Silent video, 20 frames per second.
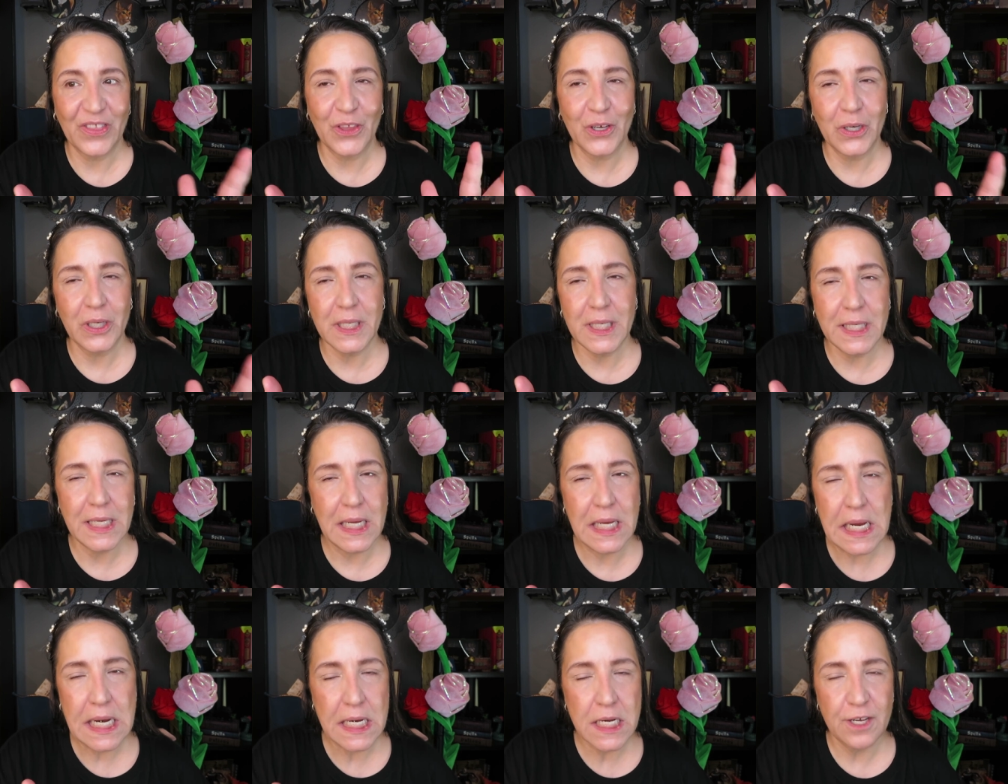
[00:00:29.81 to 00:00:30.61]

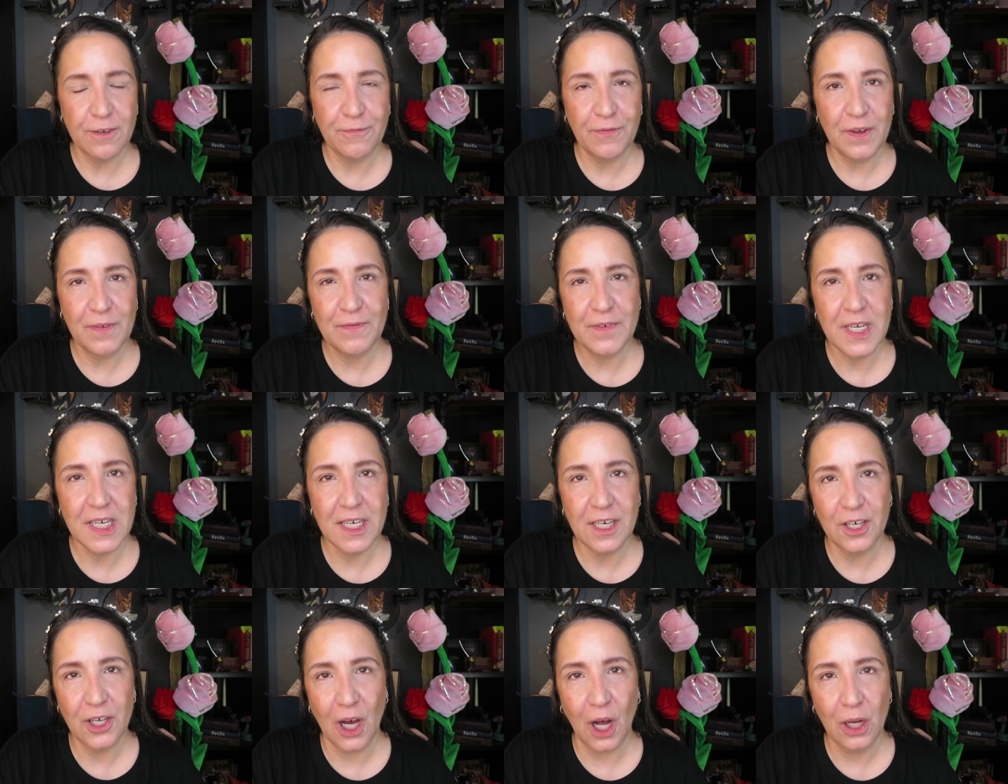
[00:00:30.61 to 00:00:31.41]
$13 to
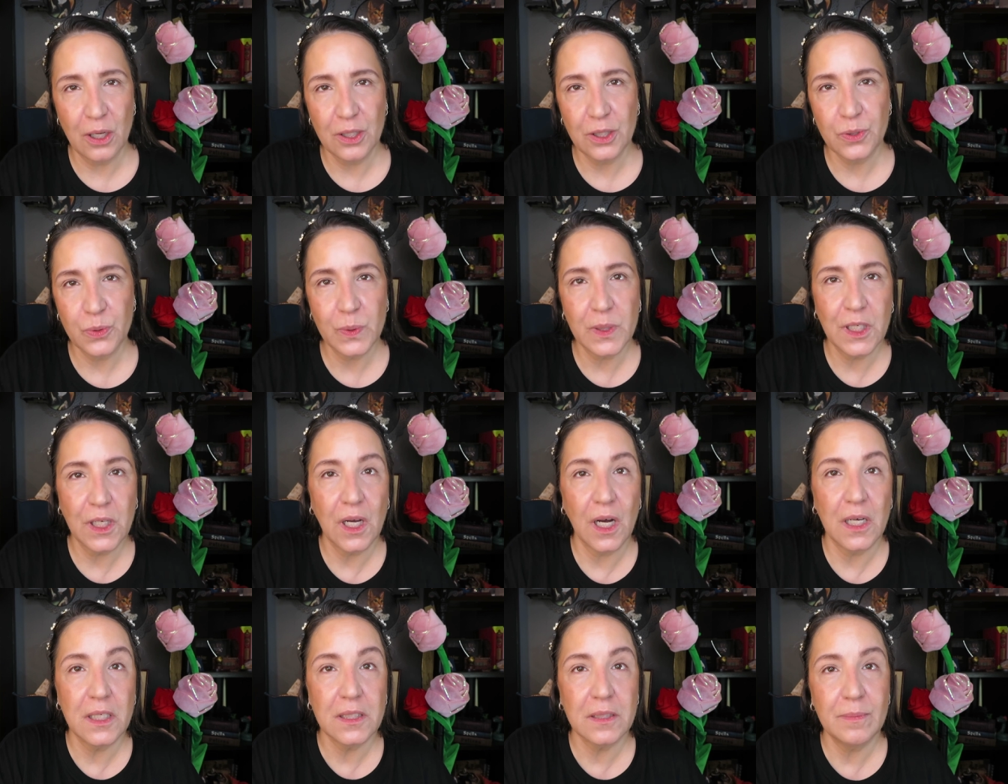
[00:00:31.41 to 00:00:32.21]
$15 will
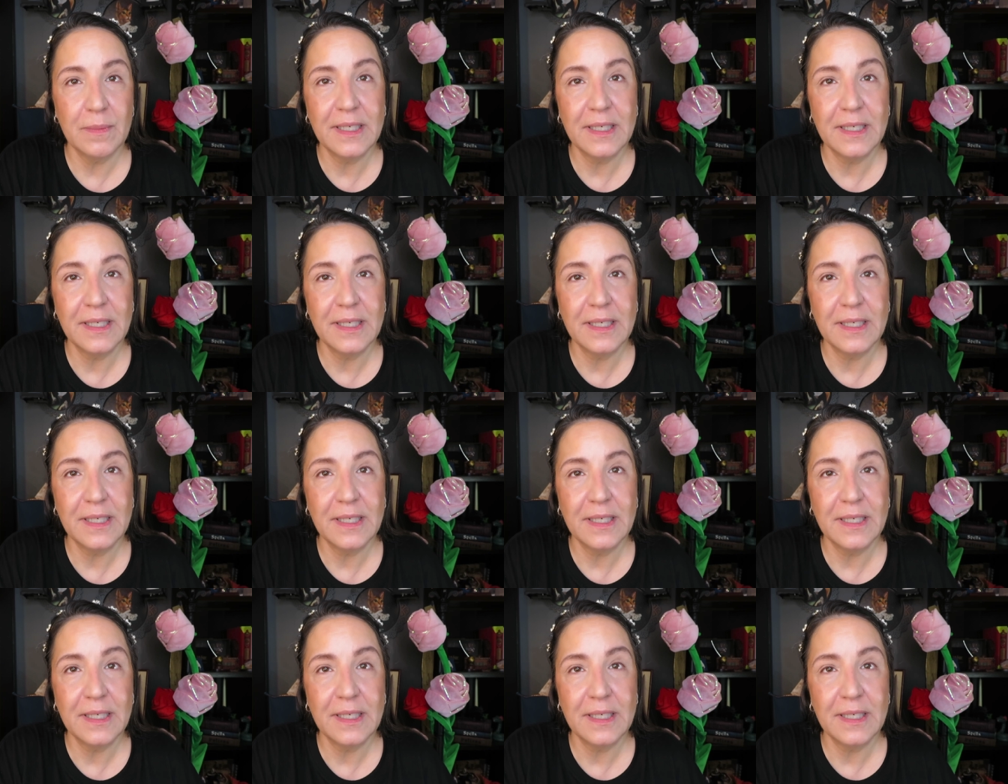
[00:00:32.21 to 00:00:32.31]
cost